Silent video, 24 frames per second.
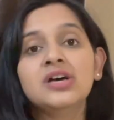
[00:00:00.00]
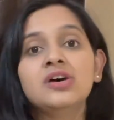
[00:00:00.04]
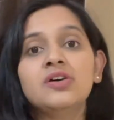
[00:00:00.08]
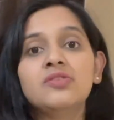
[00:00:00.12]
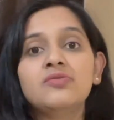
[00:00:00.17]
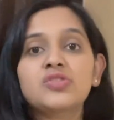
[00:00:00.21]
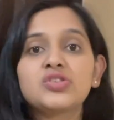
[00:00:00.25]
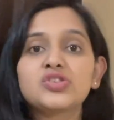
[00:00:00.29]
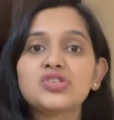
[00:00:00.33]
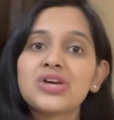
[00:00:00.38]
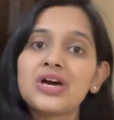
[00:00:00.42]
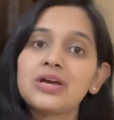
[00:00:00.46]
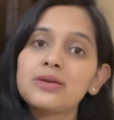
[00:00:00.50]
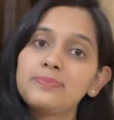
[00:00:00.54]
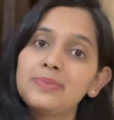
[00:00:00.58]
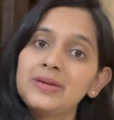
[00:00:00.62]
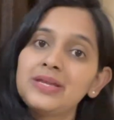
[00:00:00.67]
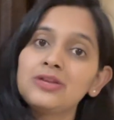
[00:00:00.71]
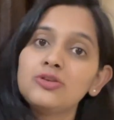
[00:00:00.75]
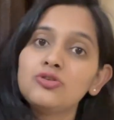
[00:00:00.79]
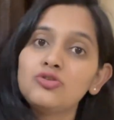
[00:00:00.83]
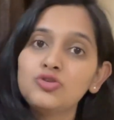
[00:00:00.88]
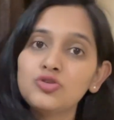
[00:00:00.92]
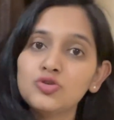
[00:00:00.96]
which are
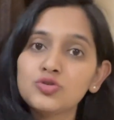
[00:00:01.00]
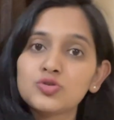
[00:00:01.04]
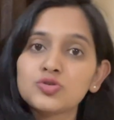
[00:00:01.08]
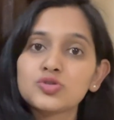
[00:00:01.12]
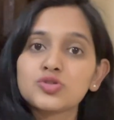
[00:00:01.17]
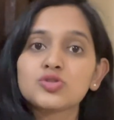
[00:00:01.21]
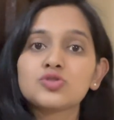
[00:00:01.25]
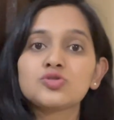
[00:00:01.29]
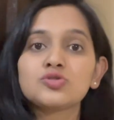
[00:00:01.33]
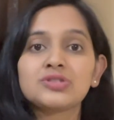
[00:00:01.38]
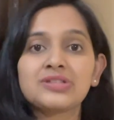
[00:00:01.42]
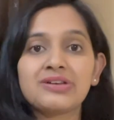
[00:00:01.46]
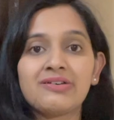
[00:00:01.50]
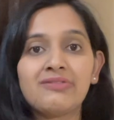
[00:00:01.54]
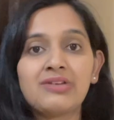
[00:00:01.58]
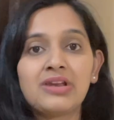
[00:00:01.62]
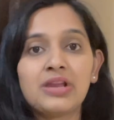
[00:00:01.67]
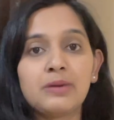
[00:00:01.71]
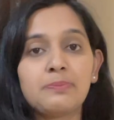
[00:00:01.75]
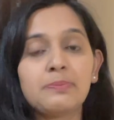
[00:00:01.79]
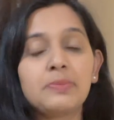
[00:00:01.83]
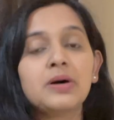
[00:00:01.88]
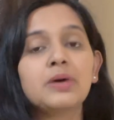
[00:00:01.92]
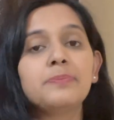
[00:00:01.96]
being used to
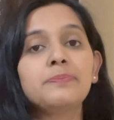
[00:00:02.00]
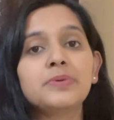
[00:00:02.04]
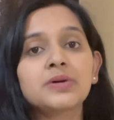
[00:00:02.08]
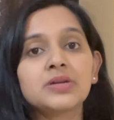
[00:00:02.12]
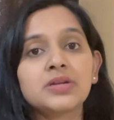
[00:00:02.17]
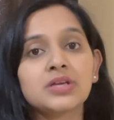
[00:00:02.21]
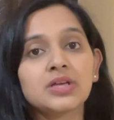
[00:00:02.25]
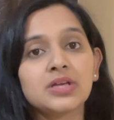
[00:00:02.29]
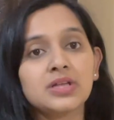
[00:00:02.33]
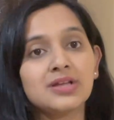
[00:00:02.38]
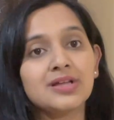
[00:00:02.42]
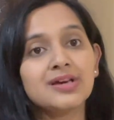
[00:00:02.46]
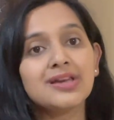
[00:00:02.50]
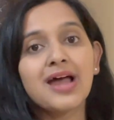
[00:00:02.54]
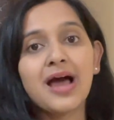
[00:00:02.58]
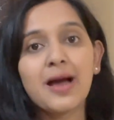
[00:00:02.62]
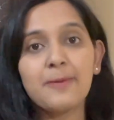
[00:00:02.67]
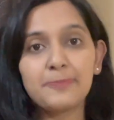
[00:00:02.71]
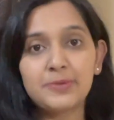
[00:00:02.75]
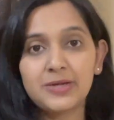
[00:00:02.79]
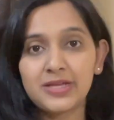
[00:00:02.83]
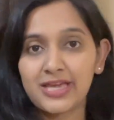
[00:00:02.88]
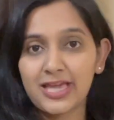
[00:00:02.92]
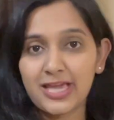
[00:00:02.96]
develop a particular
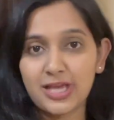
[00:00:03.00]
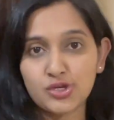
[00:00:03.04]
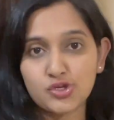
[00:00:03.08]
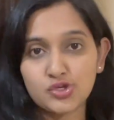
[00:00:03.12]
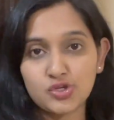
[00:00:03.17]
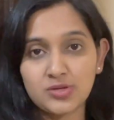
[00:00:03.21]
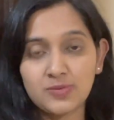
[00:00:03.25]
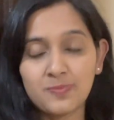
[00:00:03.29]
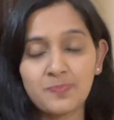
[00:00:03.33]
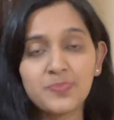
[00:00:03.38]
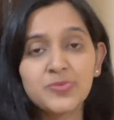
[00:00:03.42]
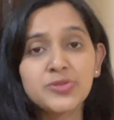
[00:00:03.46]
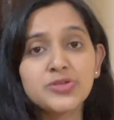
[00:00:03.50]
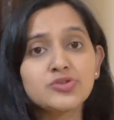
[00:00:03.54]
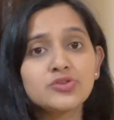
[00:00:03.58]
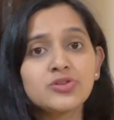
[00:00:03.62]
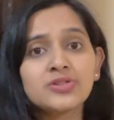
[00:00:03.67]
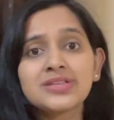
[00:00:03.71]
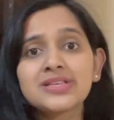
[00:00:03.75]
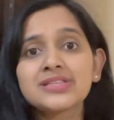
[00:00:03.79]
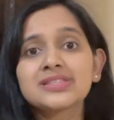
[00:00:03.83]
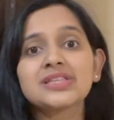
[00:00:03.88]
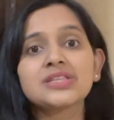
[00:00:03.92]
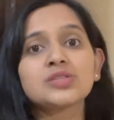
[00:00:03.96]
application. So
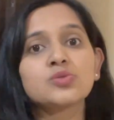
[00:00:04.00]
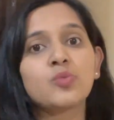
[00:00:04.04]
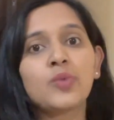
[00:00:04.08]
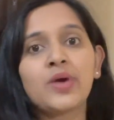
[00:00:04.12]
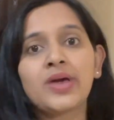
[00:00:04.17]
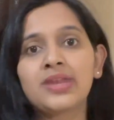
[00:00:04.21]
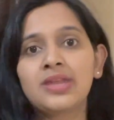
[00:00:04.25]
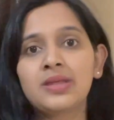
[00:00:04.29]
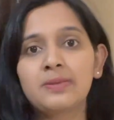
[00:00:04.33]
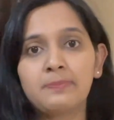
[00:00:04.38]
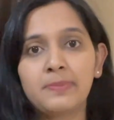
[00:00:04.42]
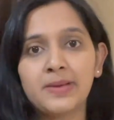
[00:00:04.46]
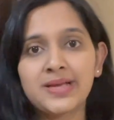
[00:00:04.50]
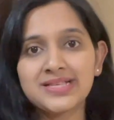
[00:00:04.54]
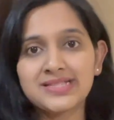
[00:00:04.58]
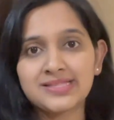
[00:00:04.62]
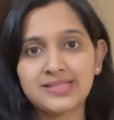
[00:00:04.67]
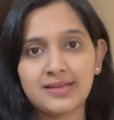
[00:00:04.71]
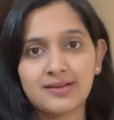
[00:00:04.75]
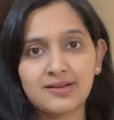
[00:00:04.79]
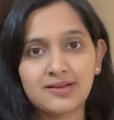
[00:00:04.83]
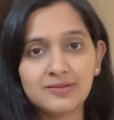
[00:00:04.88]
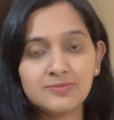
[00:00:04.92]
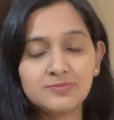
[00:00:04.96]
this is very
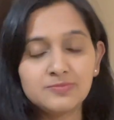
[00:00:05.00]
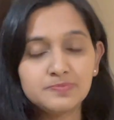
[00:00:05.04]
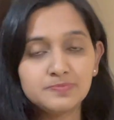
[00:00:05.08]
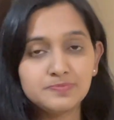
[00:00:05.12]
basic.